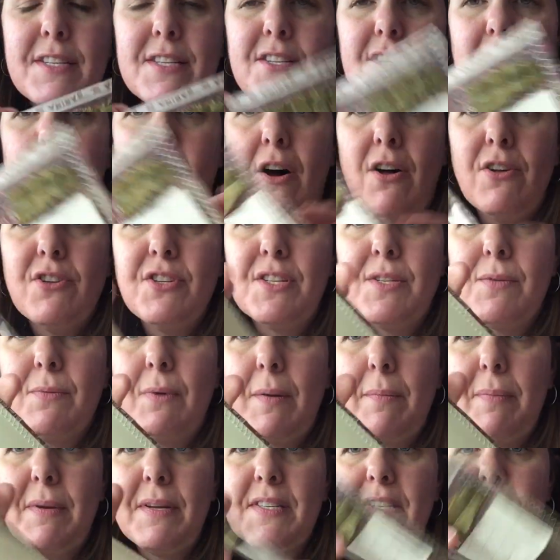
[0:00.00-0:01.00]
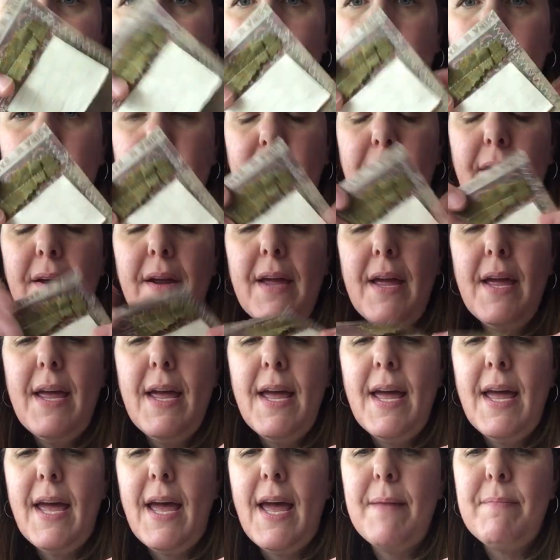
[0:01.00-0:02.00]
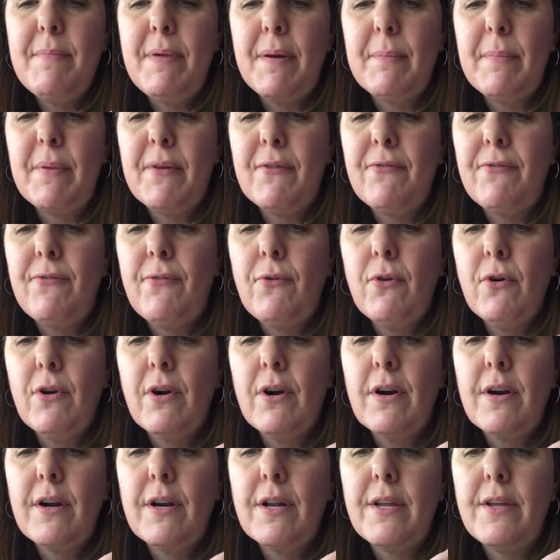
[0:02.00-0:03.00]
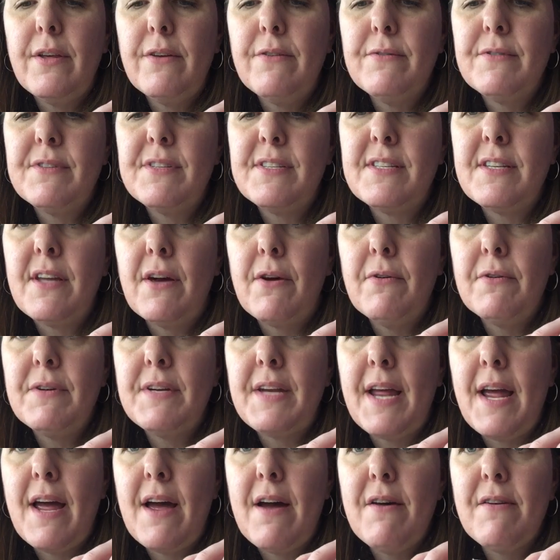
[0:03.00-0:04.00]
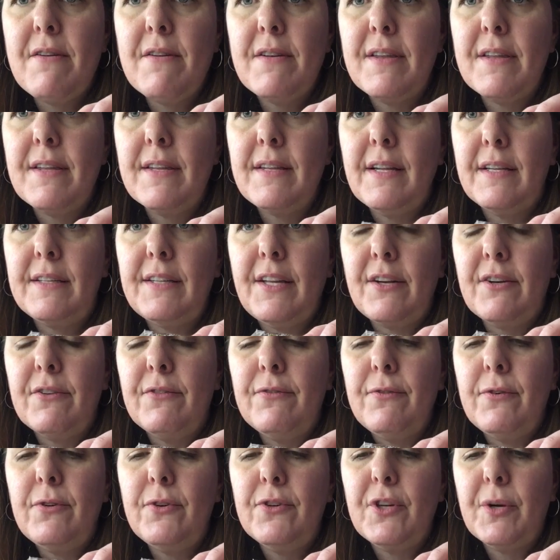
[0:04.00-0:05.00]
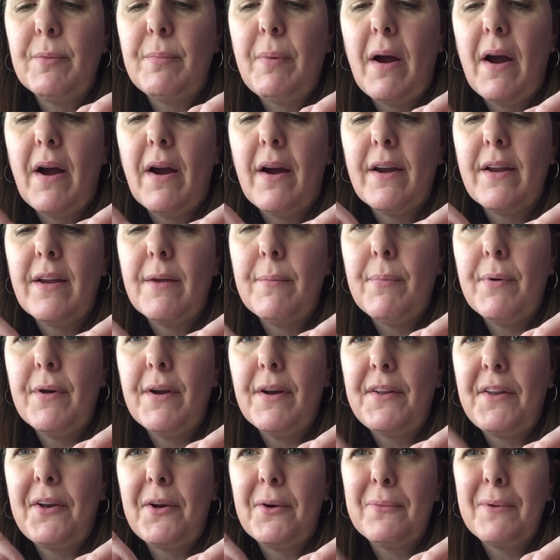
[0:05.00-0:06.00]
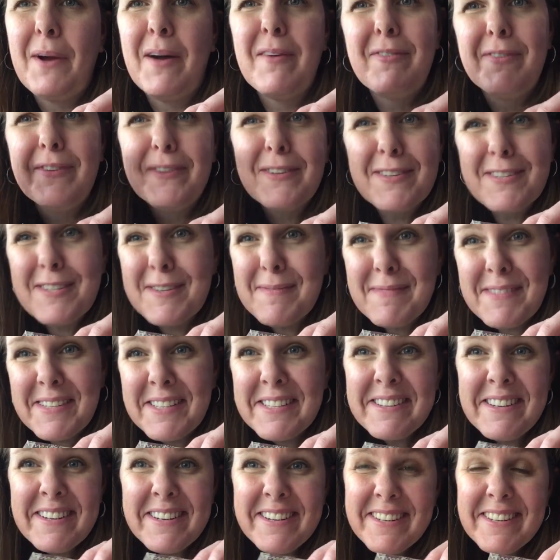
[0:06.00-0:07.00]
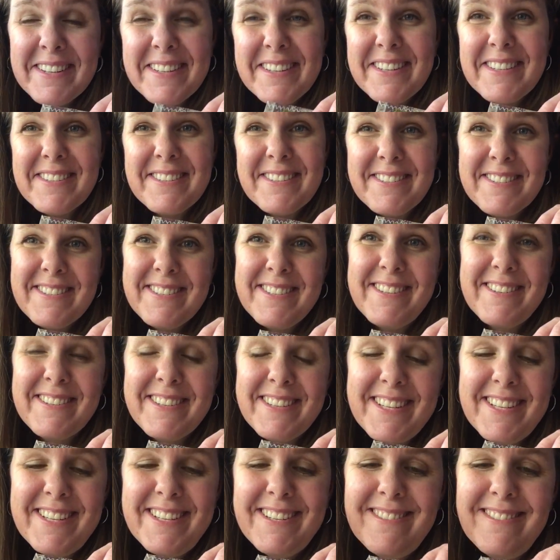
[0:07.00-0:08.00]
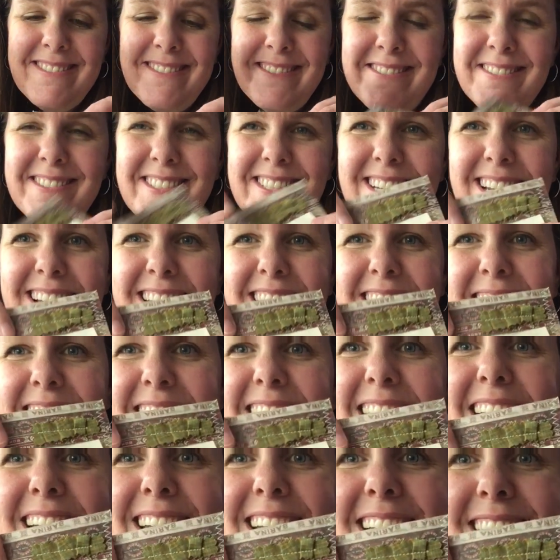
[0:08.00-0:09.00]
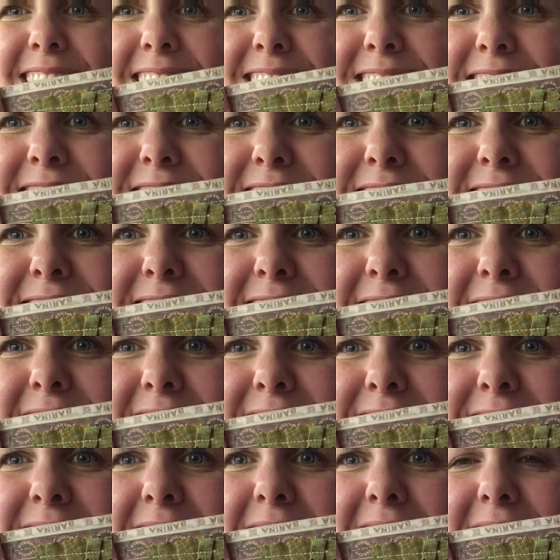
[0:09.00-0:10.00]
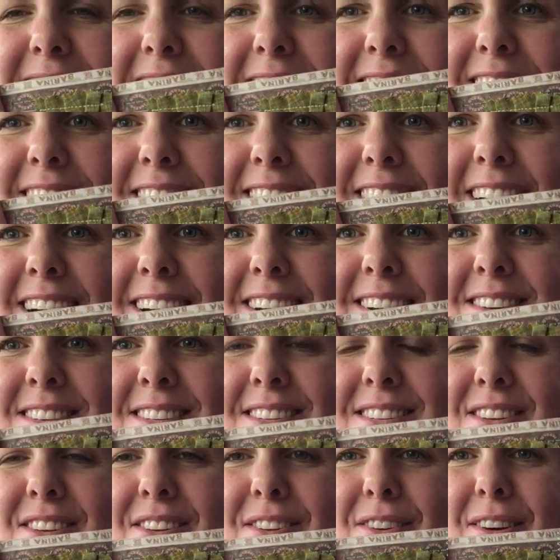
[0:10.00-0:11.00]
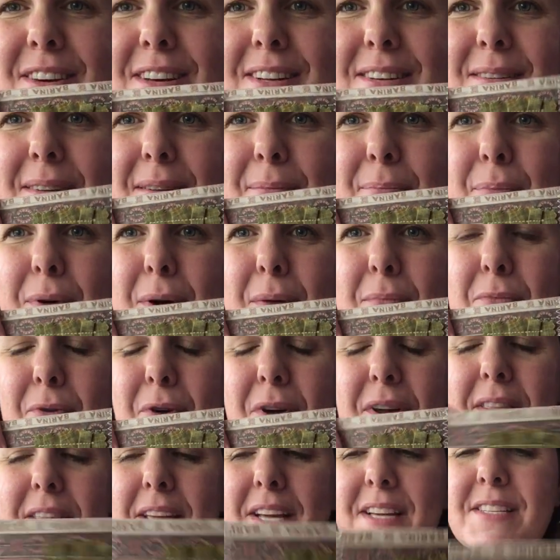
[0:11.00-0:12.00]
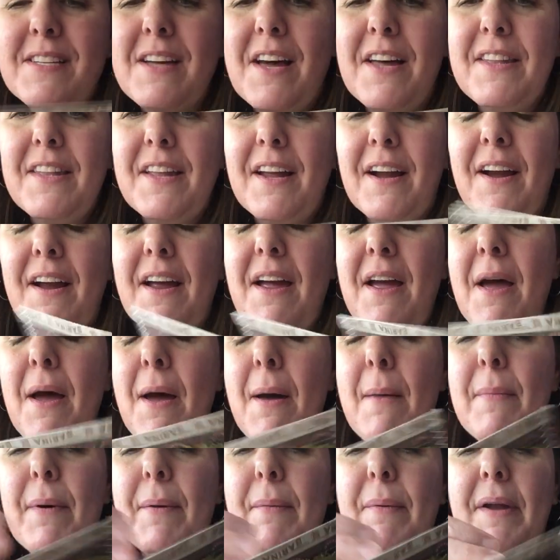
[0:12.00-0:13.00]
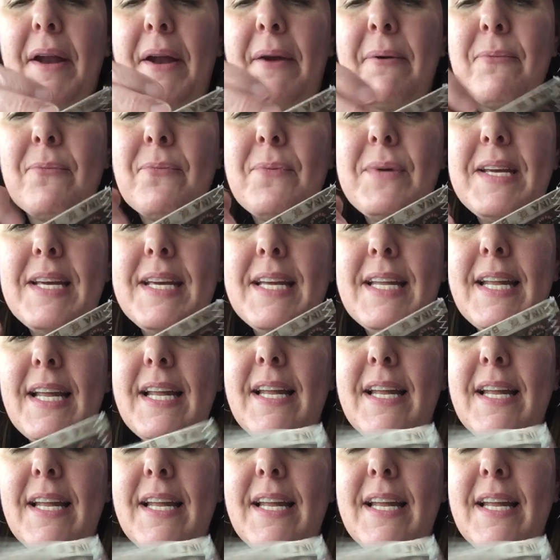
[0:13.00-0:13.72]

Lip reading: is all just one piece of paper. And but before you sew down the little folder part, you put a little ruffle or something on it and it turns out cute. And then this is just a little tuck under there so you can put more things on there. But what I really